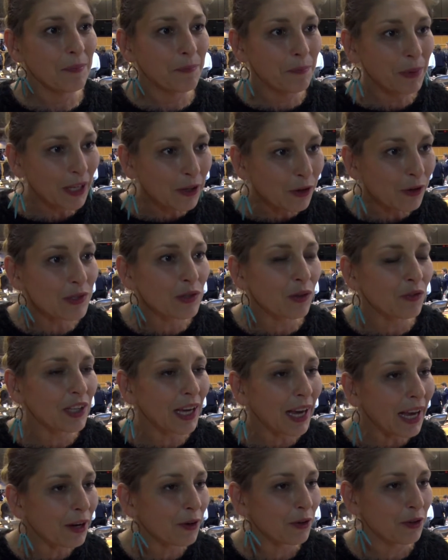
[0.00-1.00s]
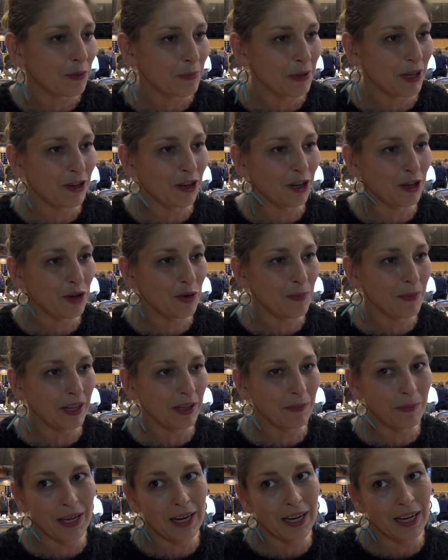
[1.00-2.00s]
because of the economic
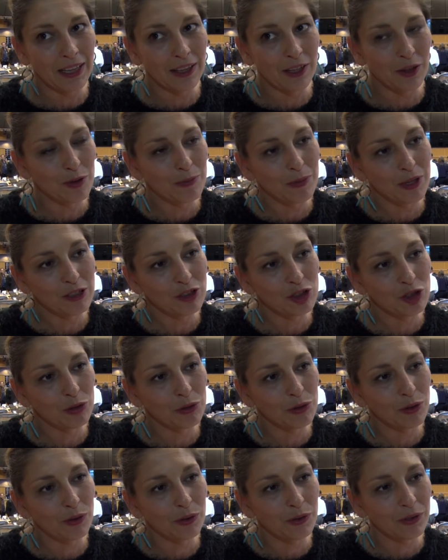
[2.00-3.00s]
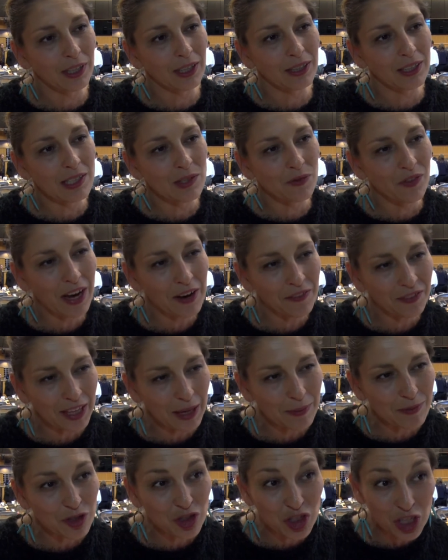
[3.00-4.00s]
argument behind the Roma issue, you know, that it's 5
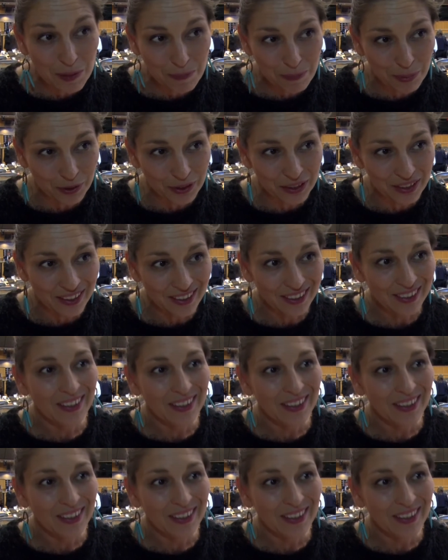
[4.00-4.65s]
times cheaper